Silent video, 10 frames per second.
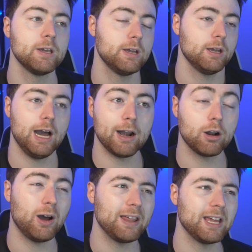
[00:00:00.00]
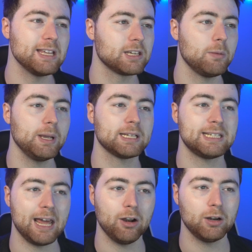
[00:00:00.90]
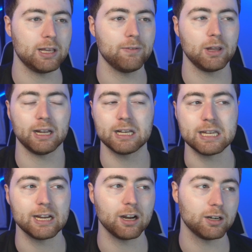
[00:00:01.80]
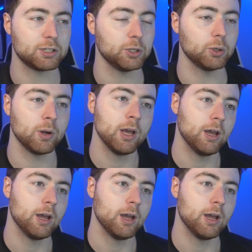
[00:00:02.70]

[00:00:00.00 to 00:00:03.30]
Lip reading: I don't know. I think he's going to be a center. Give it like a year or 2.